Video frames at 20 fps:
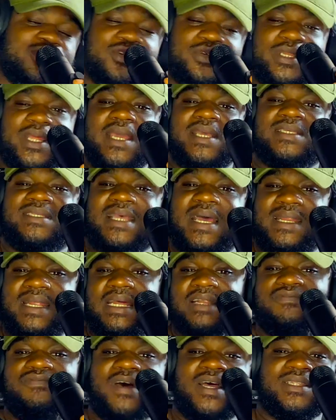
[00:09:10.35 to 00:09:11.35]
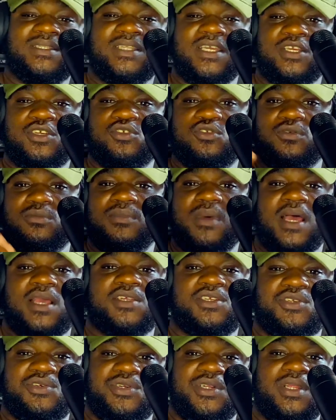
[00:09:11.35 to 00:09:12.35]
So there is an advantage to
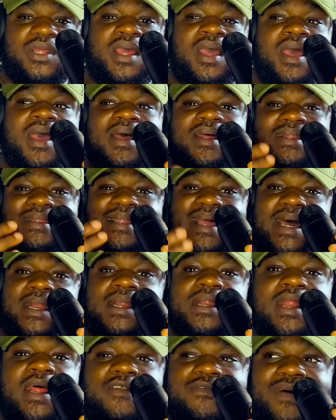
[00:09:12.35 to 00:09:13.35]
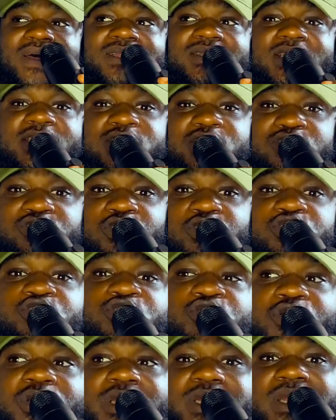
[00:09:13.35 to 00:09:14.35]
mastery than an advantage in just
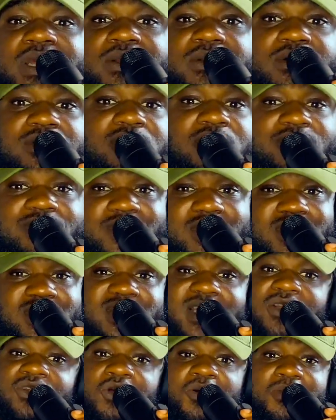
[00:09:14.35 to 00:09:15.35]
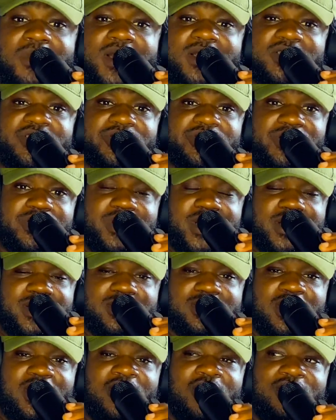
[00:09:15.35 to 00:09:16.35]
knowing a lot of things and not mastering, right?
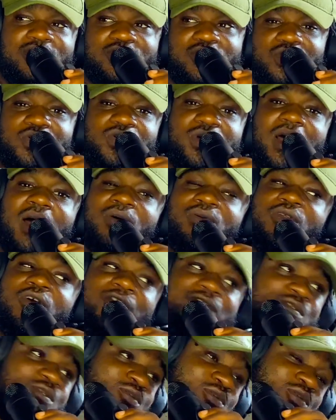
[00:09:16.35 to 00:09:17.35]
So I would love to